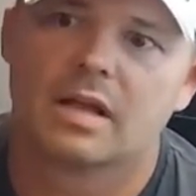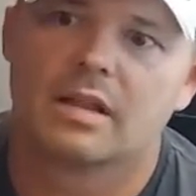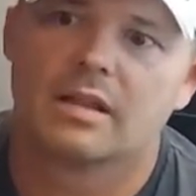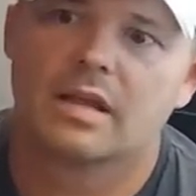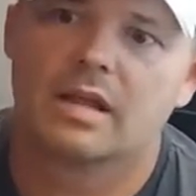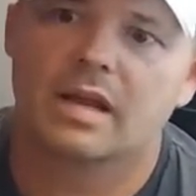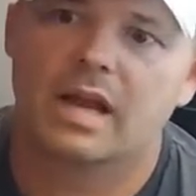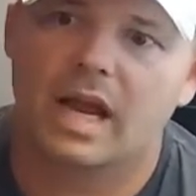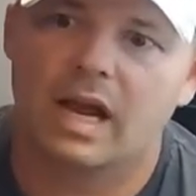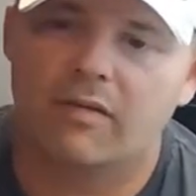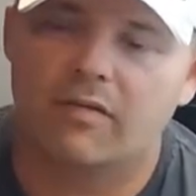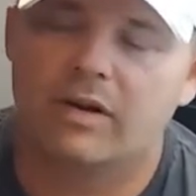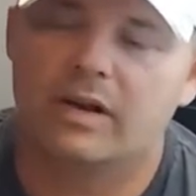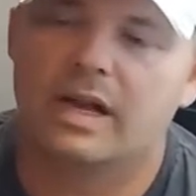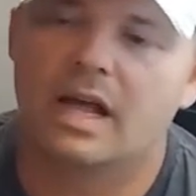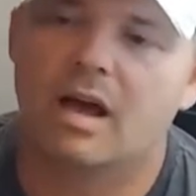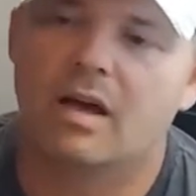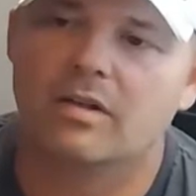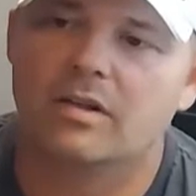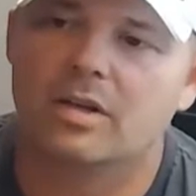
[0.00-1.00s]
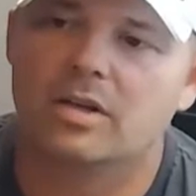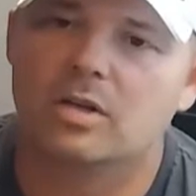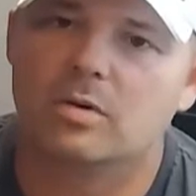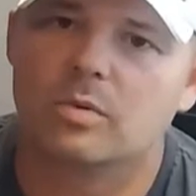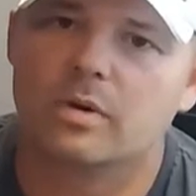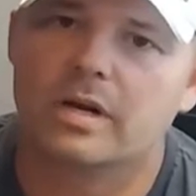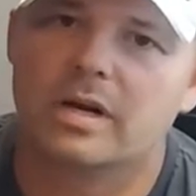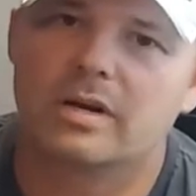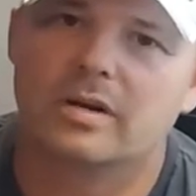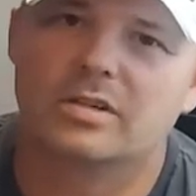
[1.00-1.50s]
then every now and then you
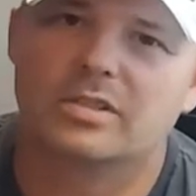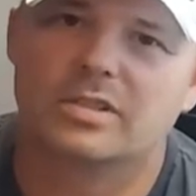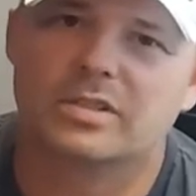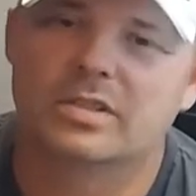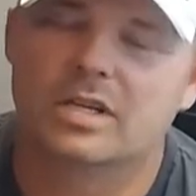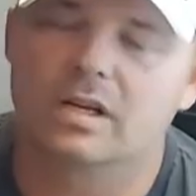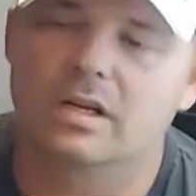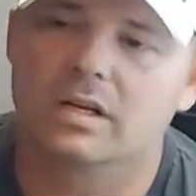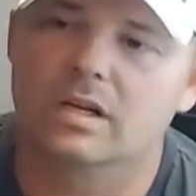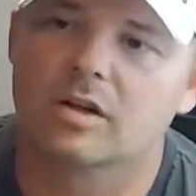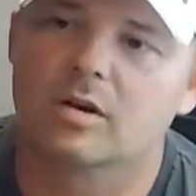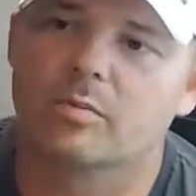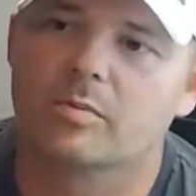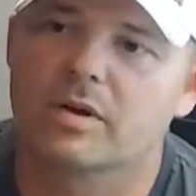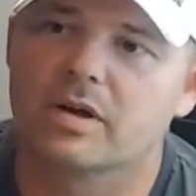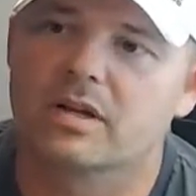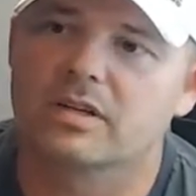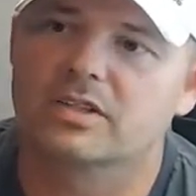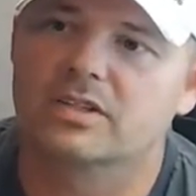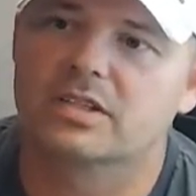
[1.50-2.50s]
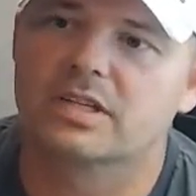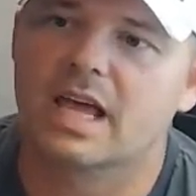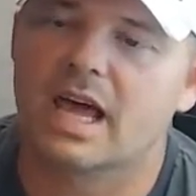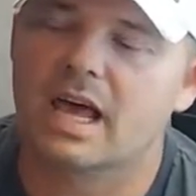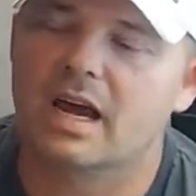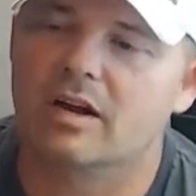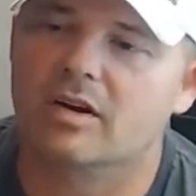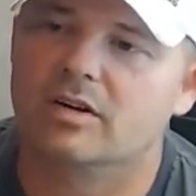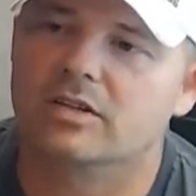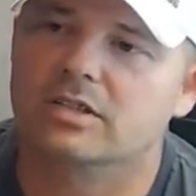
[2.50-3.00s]
would hear just a little bit of
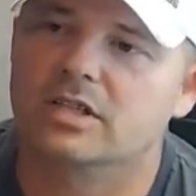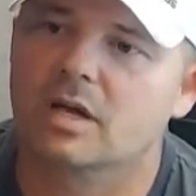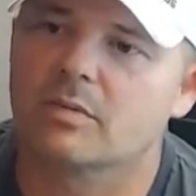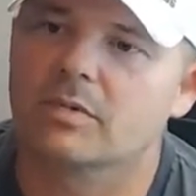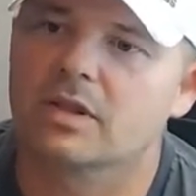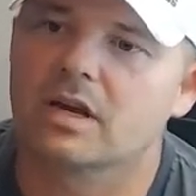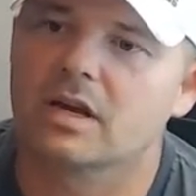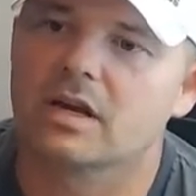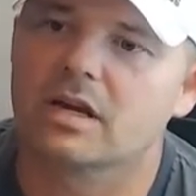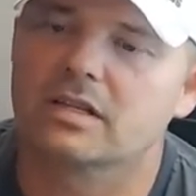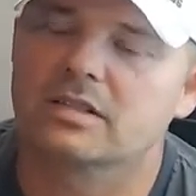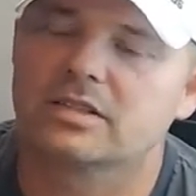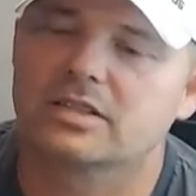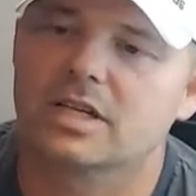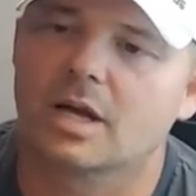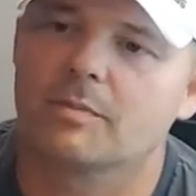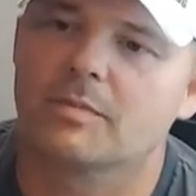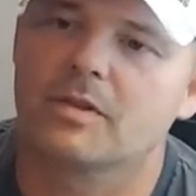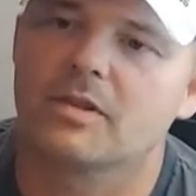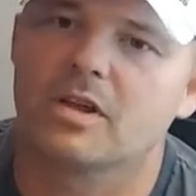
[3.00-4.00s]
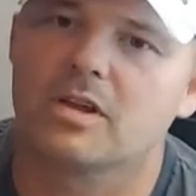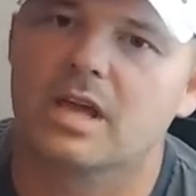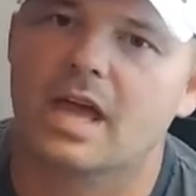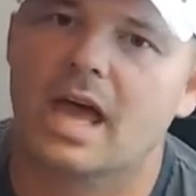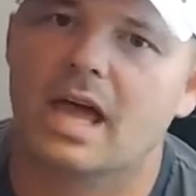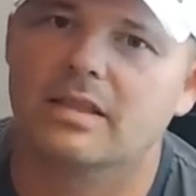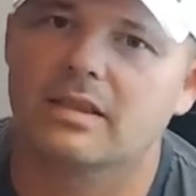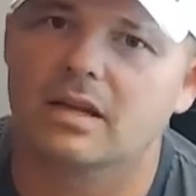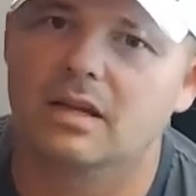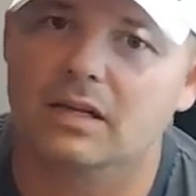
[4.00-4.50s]
static or something, and it's something that you
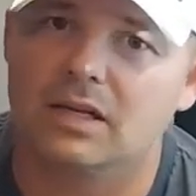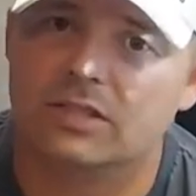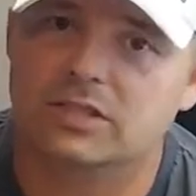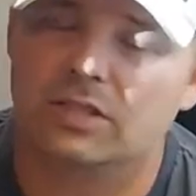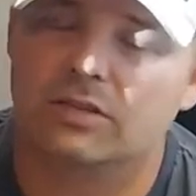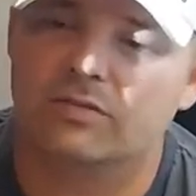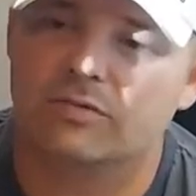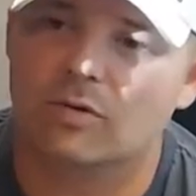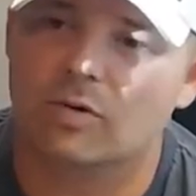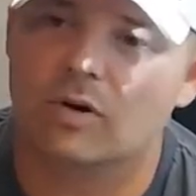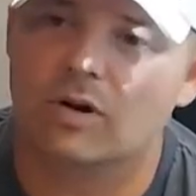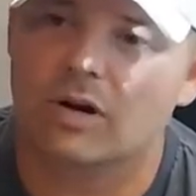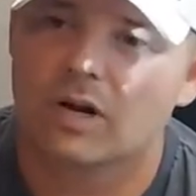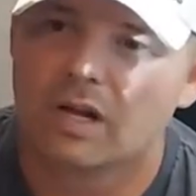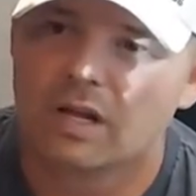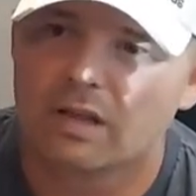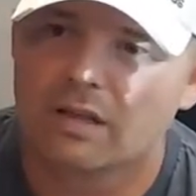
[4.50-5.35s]
had to listen for.